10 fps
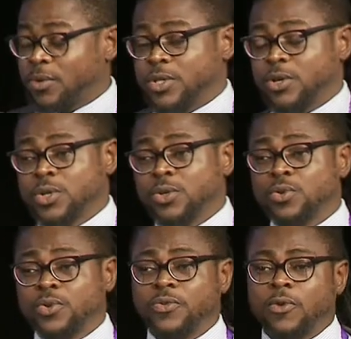was also
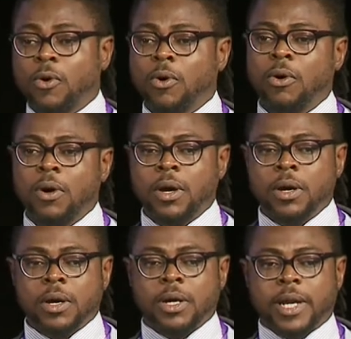good for
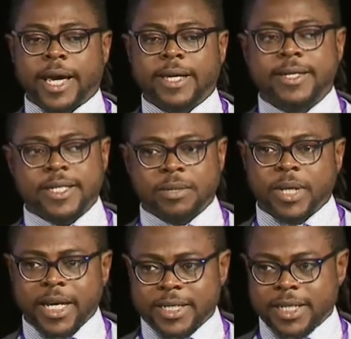
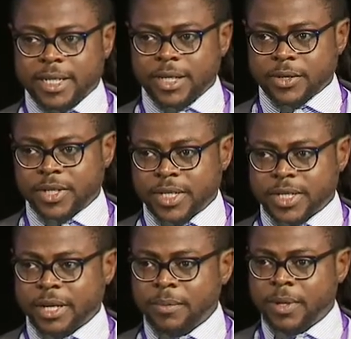stimulating the
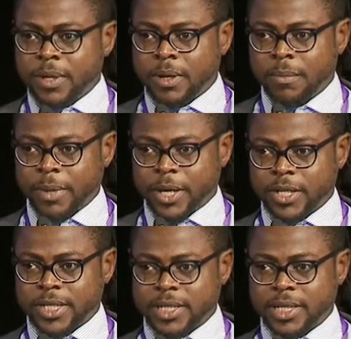ecosystem
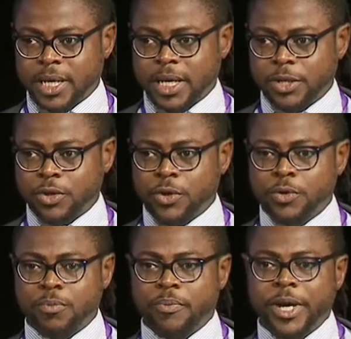because you
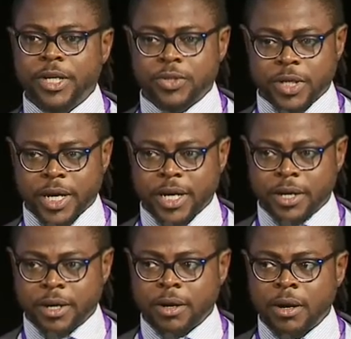could bring
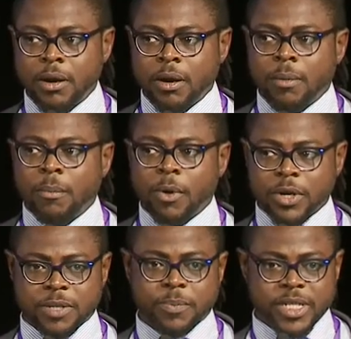together
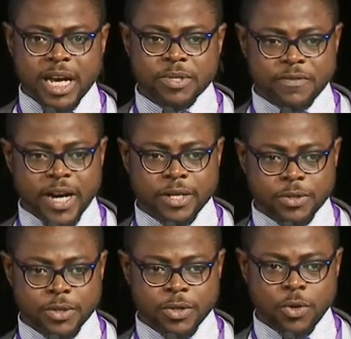multiple types of
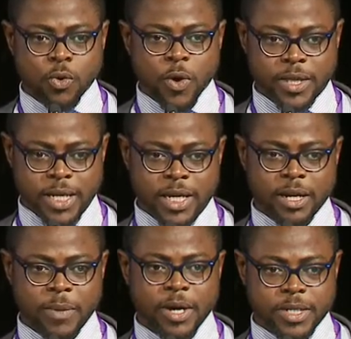actors who are
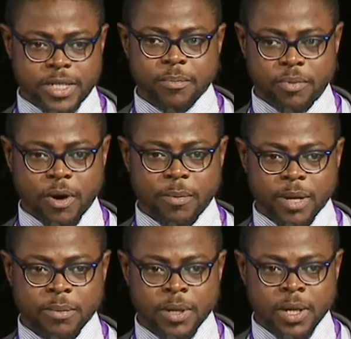thinking about the same
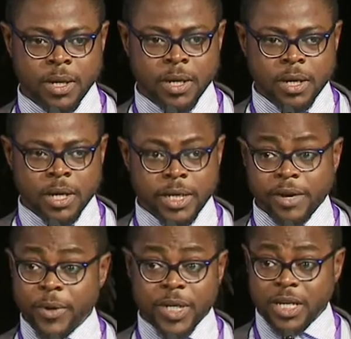problem.
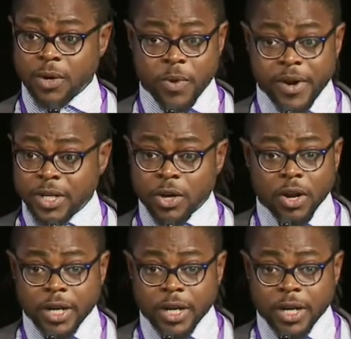In